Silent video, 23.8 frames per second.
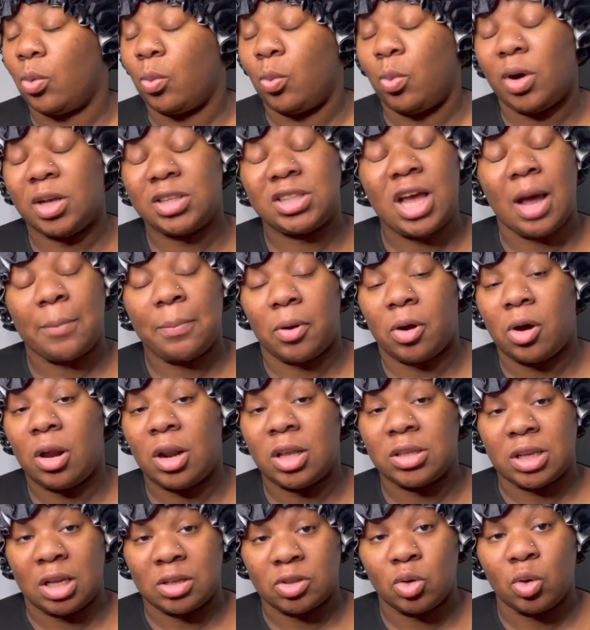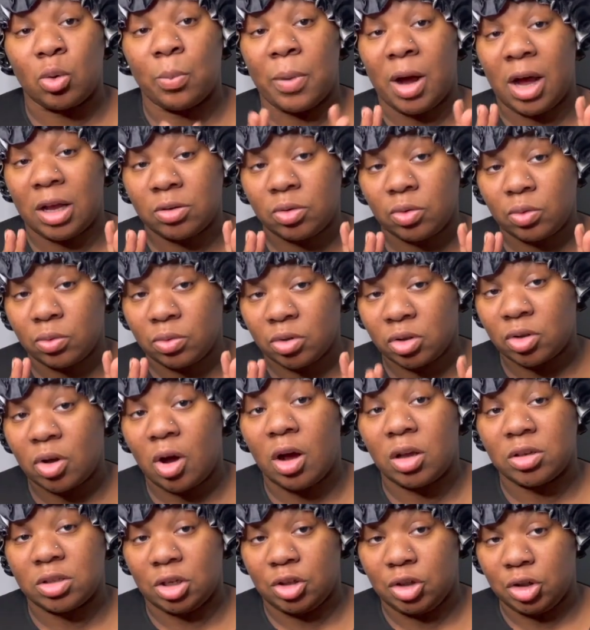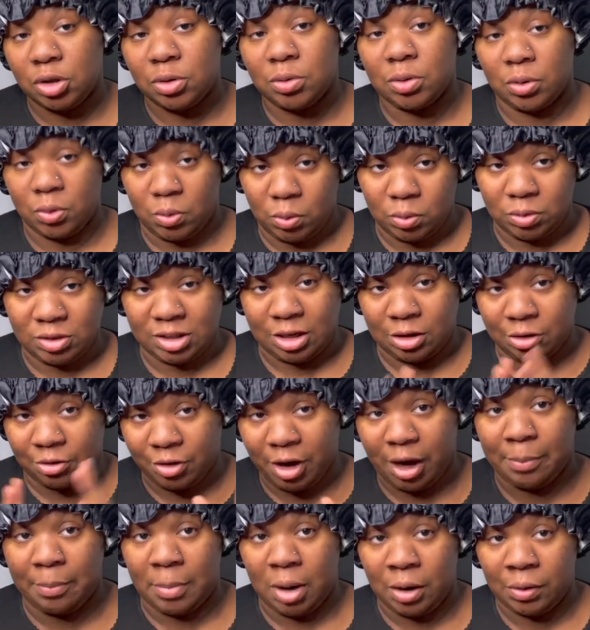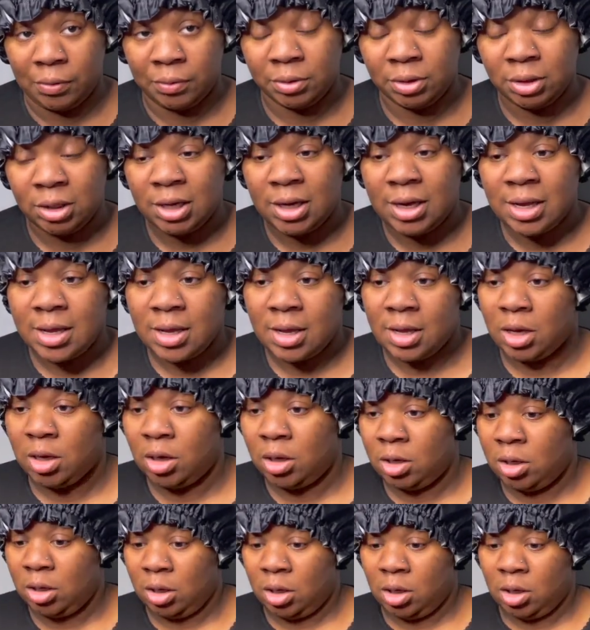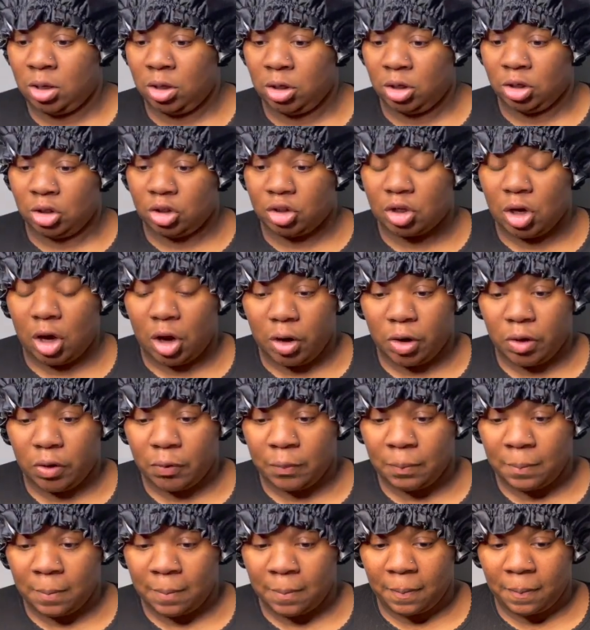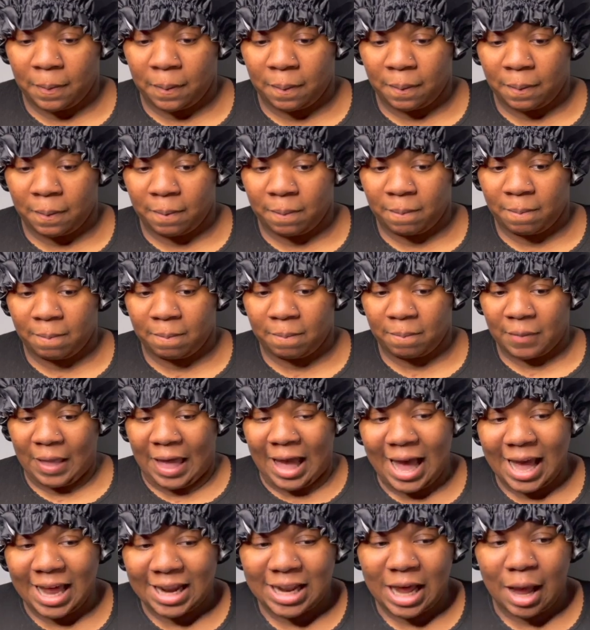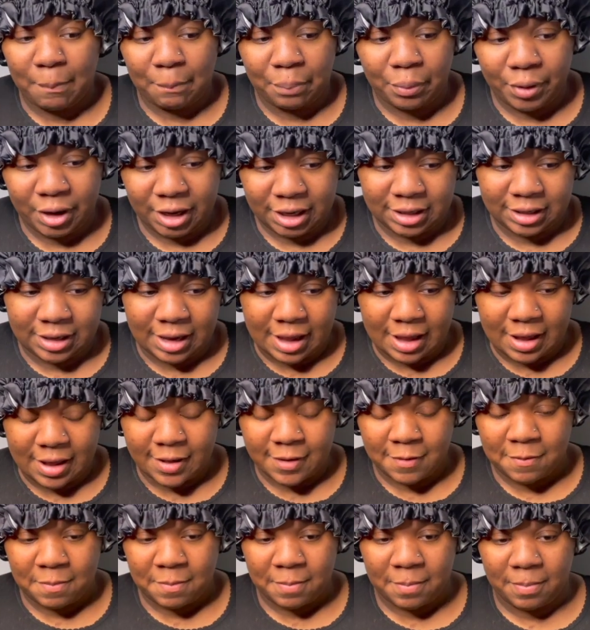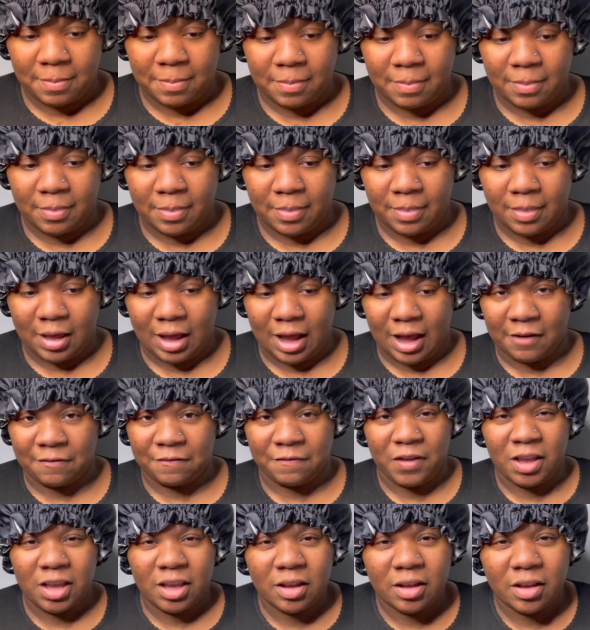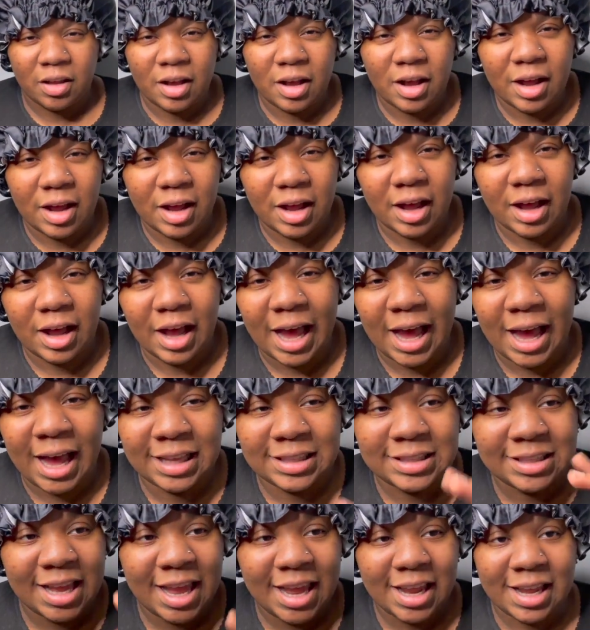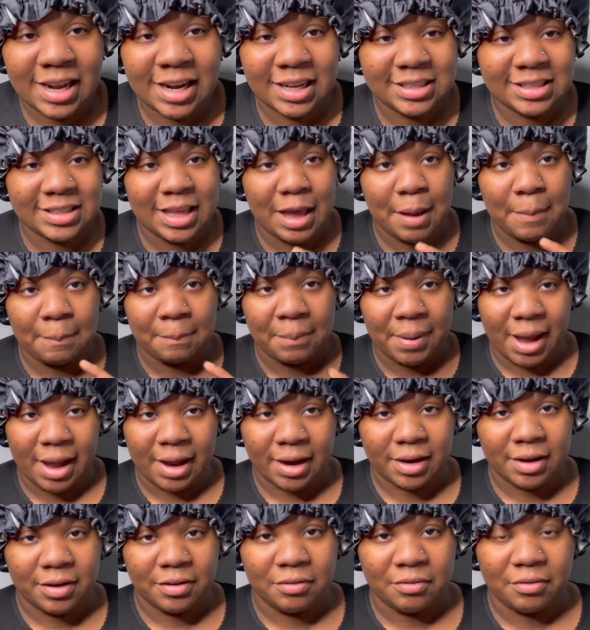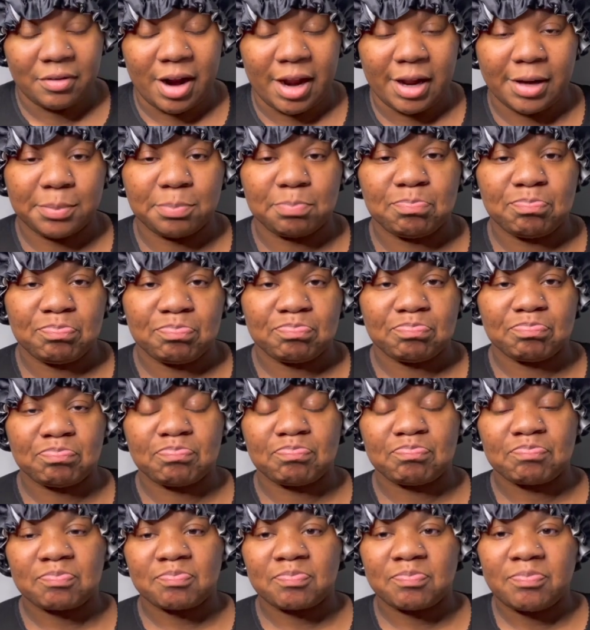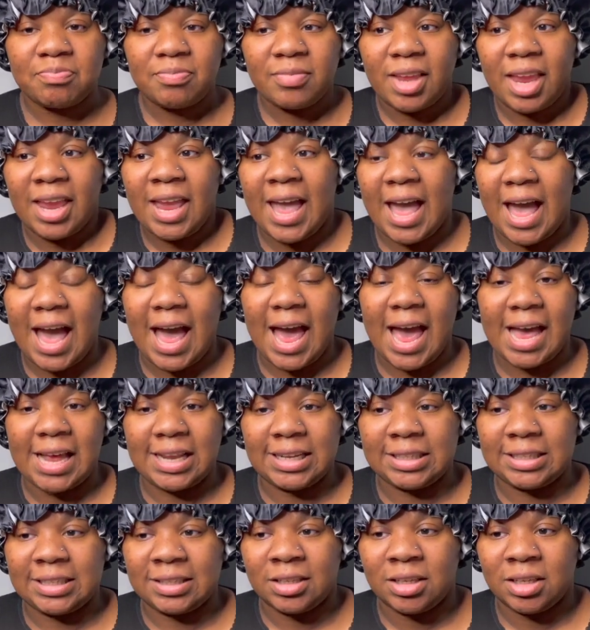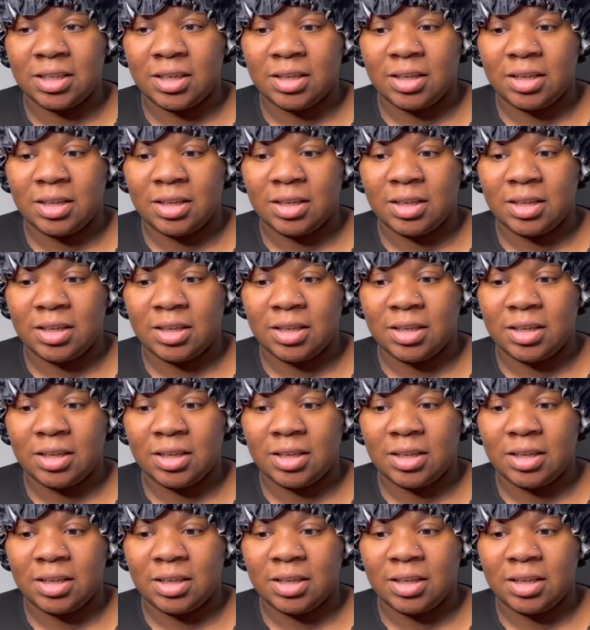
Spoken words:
what type of colors I saw, but I saw stars and unicorns and the rainbow. So, at that point, yeah, I think I had taken a step back, right? And